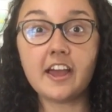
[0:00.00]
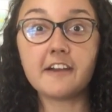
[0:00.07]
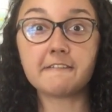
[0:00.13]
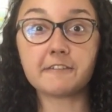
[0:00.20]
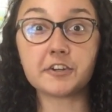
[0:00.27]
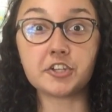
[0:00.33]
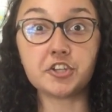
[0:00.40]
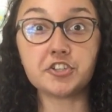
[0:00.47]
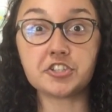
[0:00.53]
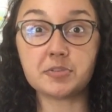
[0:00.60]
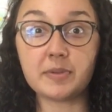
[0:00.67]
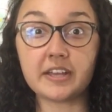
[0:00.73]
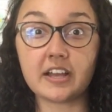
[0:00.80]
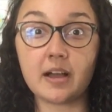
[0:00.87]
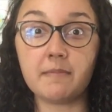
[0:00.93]
for you to
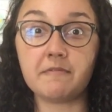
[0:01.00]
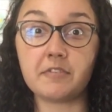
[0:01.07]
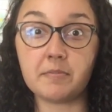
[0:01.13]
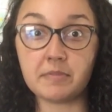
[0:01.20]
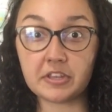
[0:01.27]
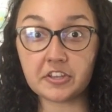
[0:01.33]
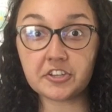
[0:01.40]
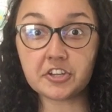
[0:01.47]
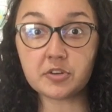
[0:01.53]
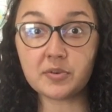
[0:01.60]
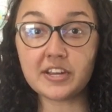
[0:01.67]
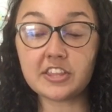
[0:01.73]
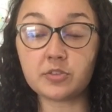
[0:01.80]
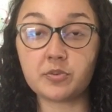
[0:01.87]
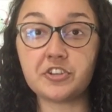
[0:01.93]
become familiar
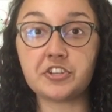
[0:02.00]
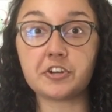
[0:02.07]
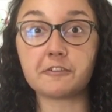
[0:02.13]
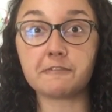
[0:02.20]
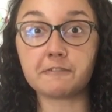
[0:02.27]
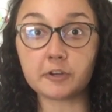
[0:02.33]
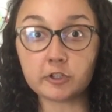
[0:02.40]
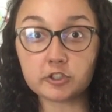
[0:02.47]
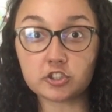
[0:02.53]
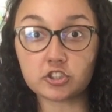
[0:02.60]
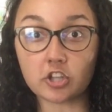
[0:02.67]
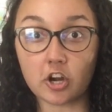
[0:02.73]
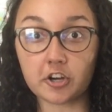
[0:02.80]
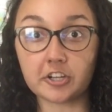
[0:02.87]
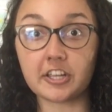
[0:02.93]
with when you're first
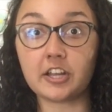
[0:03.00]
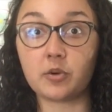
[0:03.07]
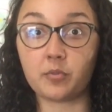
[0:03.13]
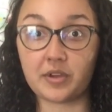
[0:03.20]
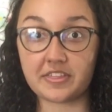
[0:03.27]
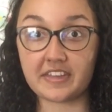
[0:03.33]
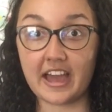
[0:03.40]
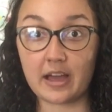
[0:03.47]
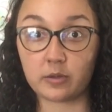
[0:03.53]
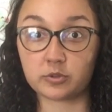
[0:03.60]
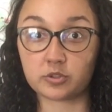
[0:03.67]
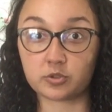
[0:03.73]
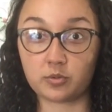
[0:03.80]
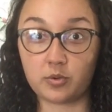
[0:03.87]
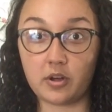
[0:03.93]
starting with
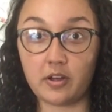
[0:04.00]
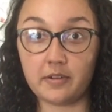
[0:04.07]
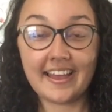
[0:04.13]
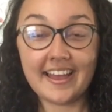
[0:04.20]
Outschool.